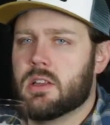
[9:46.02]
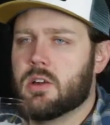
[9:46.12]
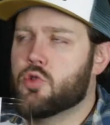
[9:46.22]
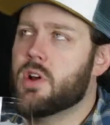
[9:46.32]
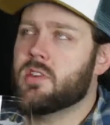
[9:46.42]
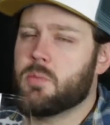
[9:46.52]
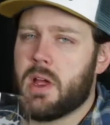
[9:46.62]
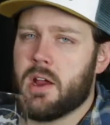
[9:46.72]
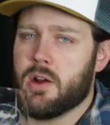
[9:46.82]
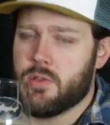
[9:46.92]
Crisp
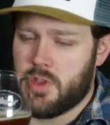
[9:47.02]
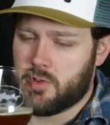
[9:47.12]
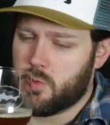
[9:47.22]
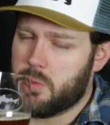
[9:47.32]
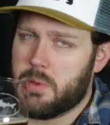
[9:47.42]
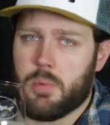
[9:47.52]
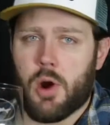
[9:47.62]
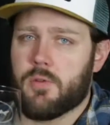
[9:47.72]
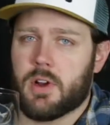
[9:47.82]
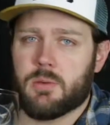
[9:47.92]
air. This would be
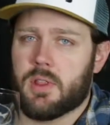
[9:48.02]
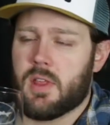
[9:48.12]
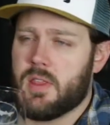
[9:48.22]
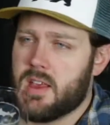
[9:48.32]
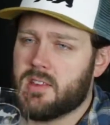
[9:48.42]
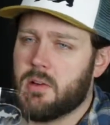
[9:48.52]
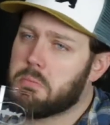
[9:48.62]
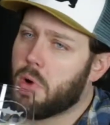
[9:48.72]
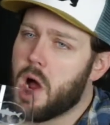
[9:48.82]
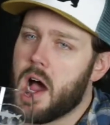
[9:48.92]
perfect with it. This, a
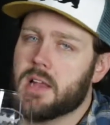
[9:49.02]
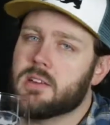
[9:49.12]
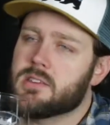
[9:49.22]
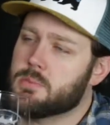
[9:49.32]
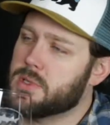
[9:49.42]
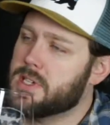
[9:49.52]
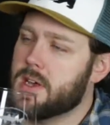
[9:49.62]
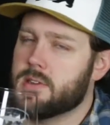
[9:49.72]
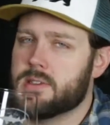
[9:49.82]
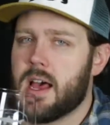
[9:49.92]
brat, and some
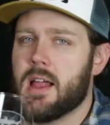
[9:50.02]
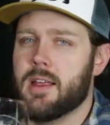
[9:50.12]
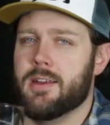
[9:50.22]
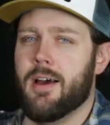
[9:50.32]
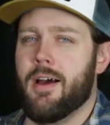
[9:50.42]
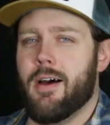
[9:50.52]
potato salad.